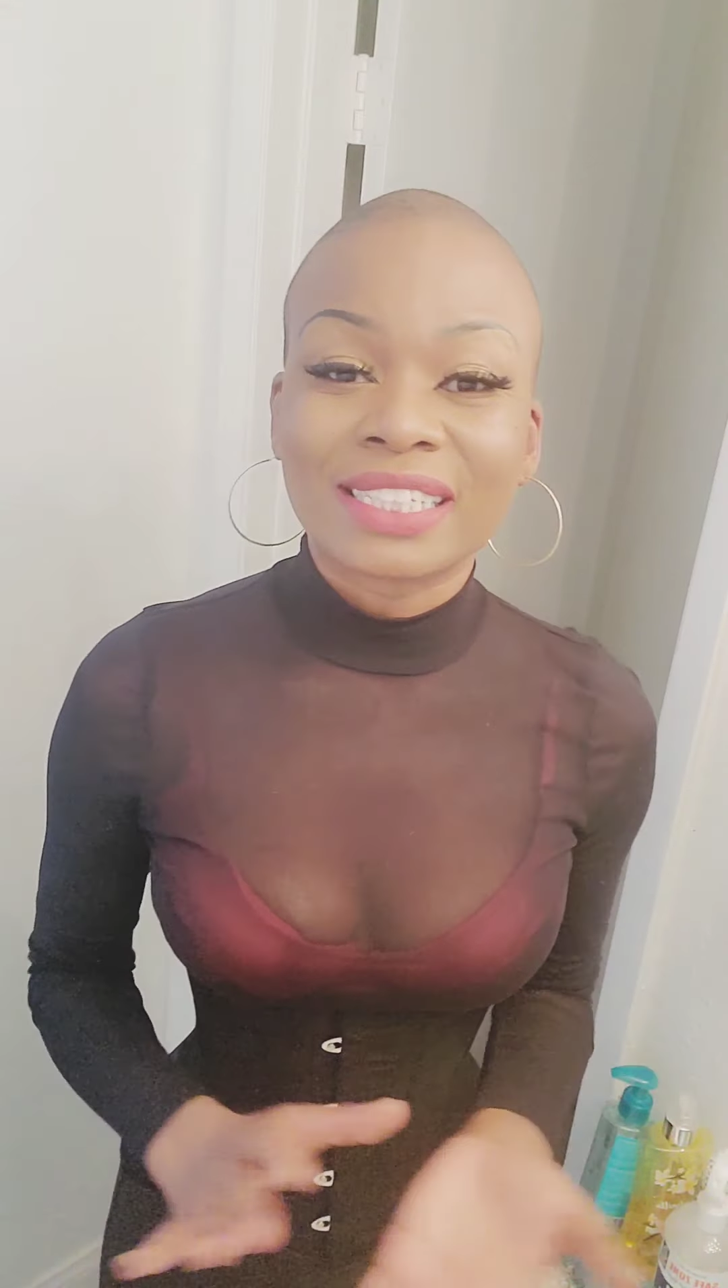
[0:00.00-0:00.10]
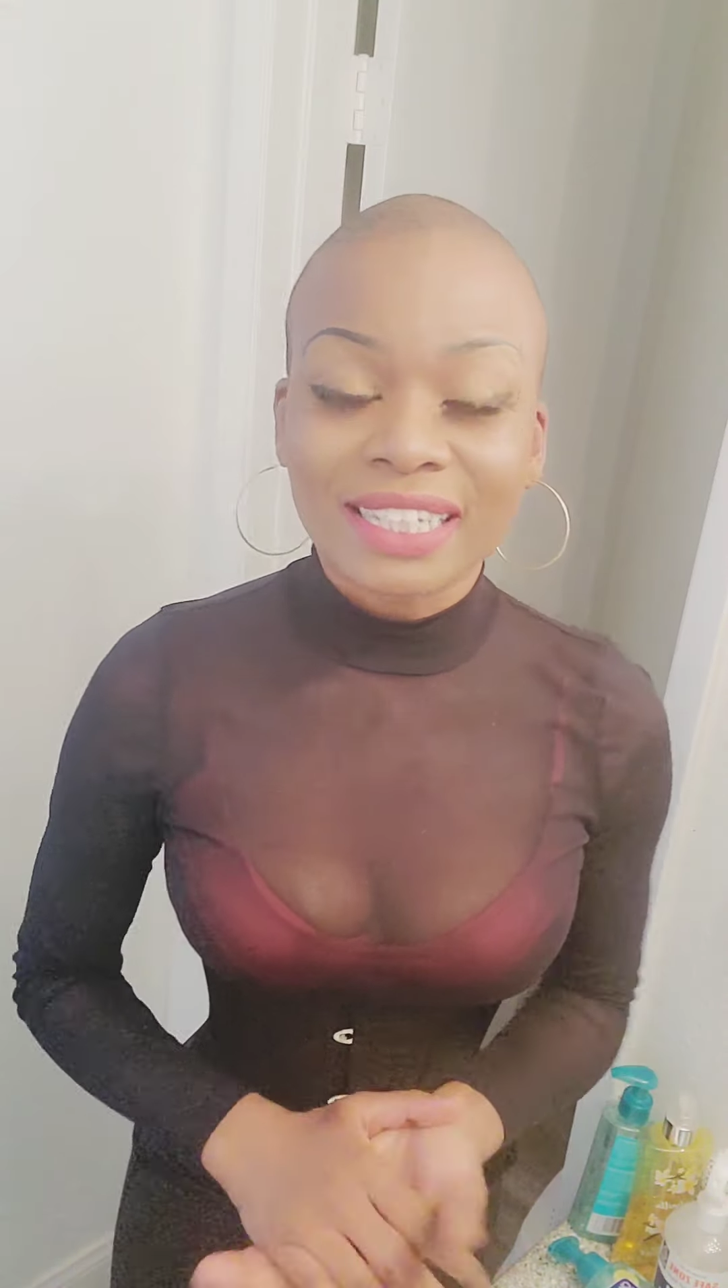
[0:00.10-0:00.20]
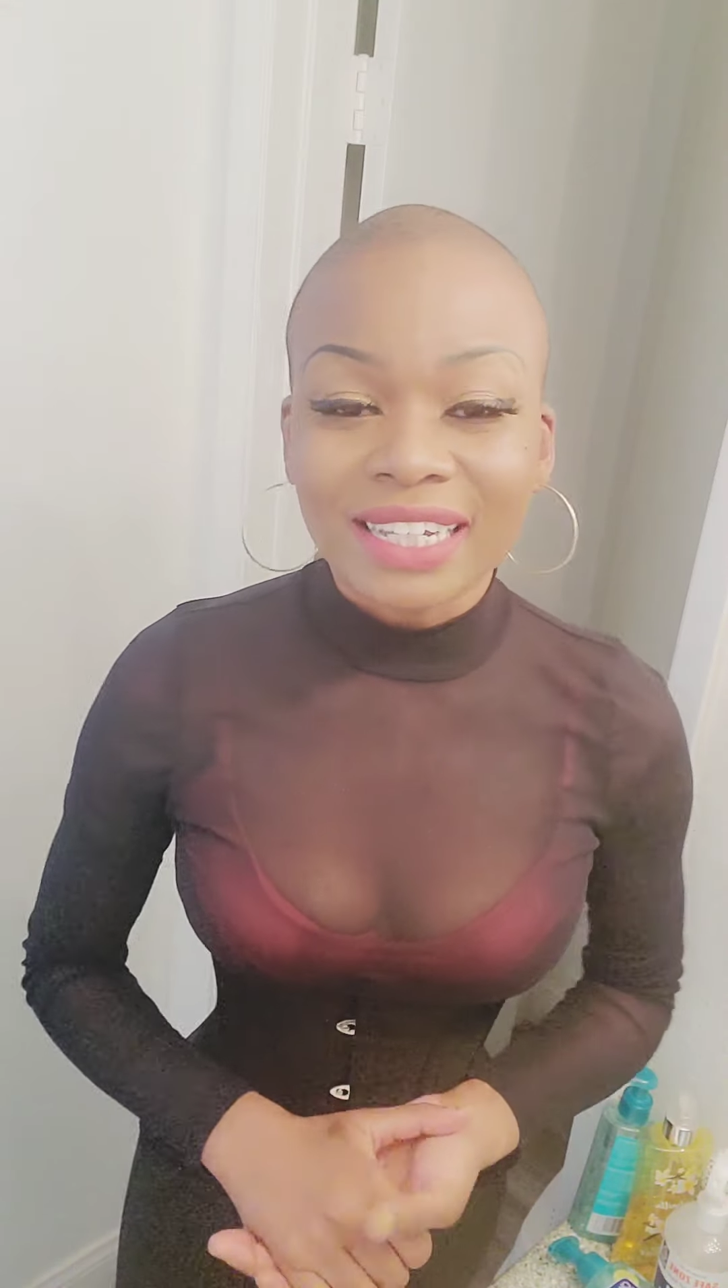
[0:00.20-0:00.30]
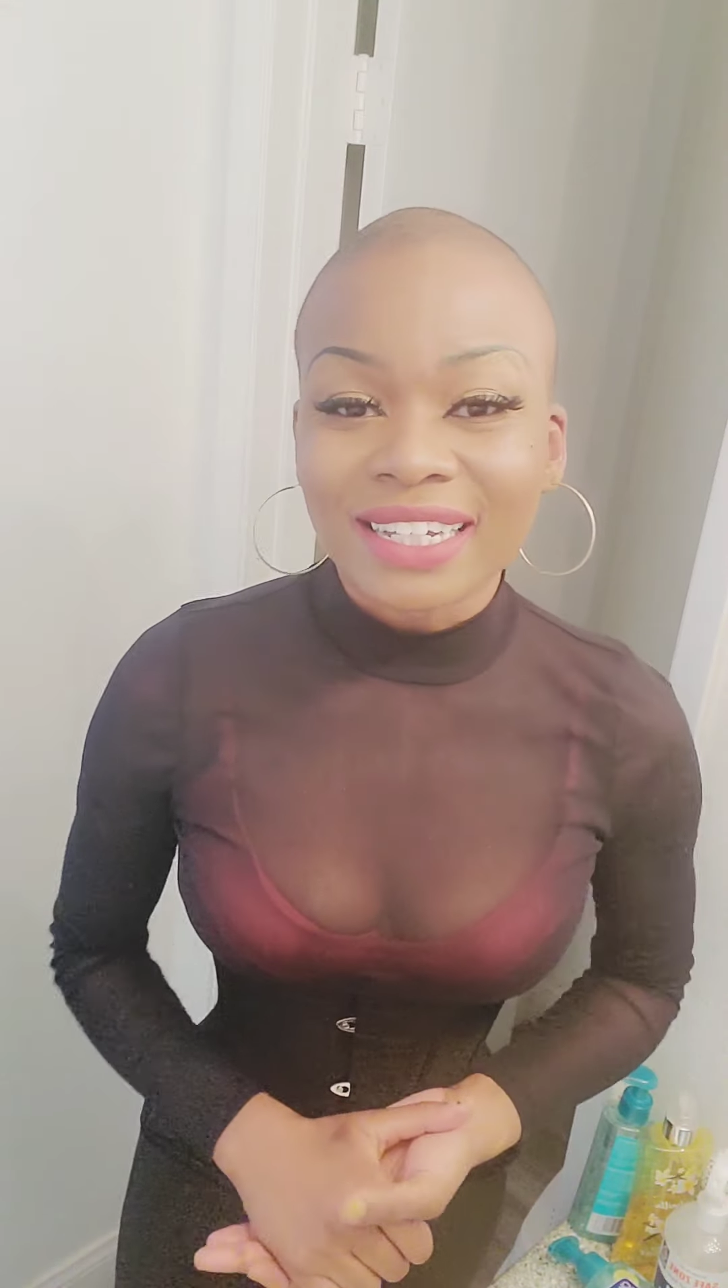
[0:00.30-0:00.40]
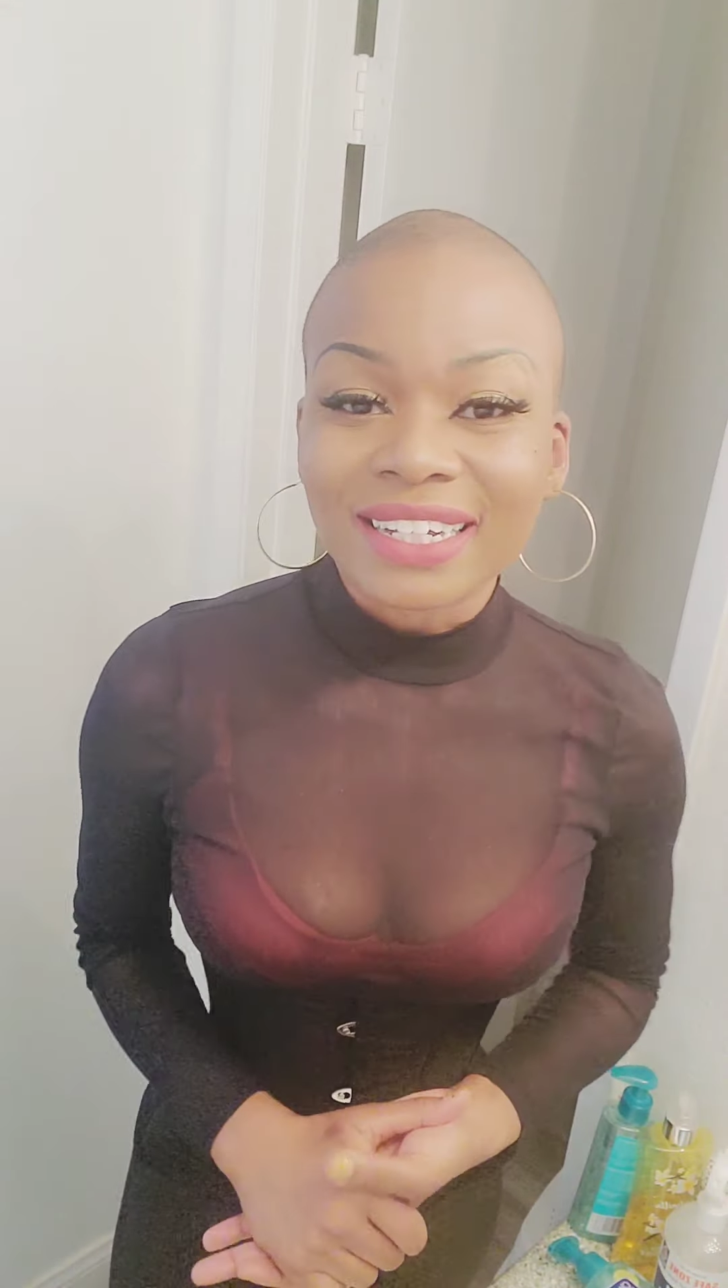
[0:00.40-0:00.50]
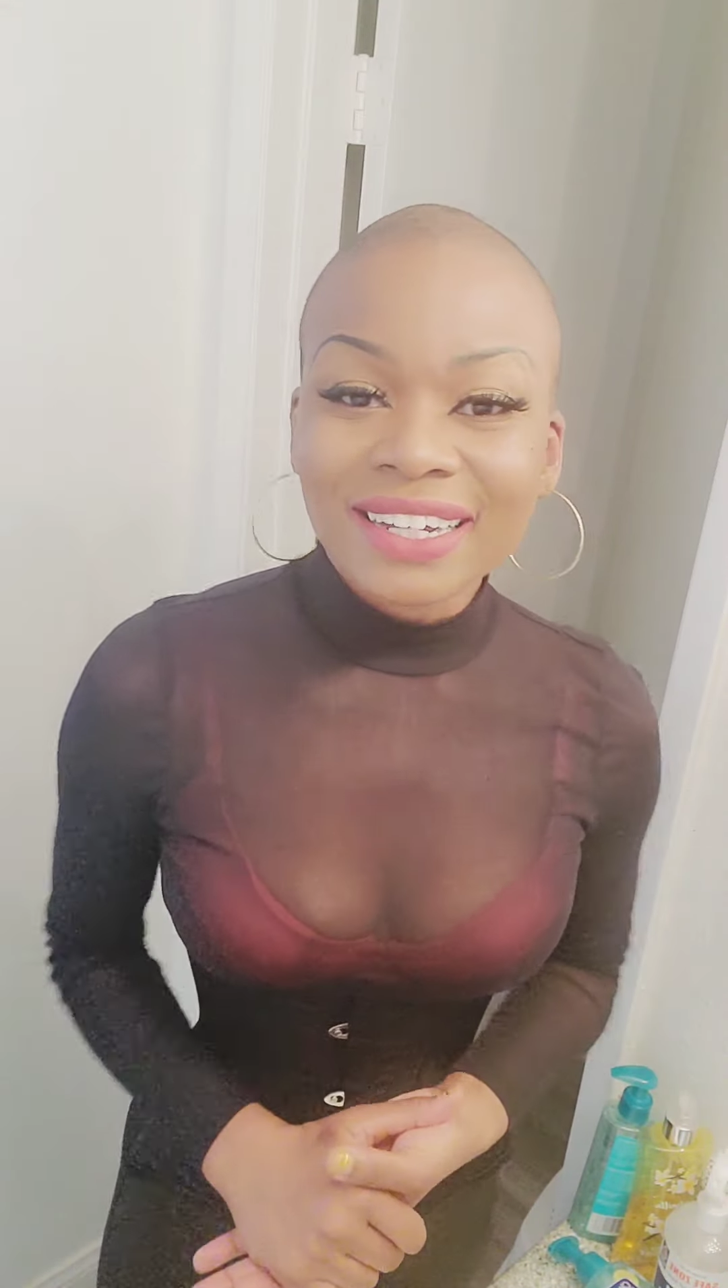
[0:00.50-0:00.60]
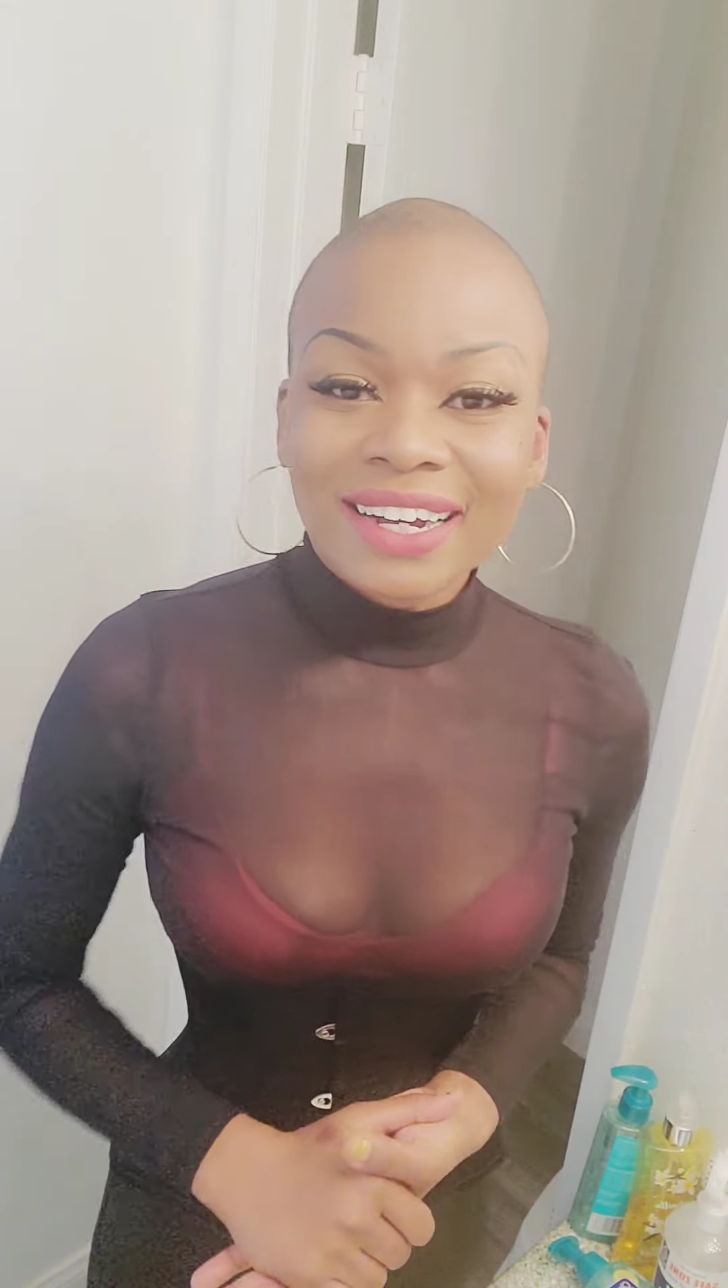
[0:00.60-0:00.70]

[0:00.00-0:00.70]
to see it.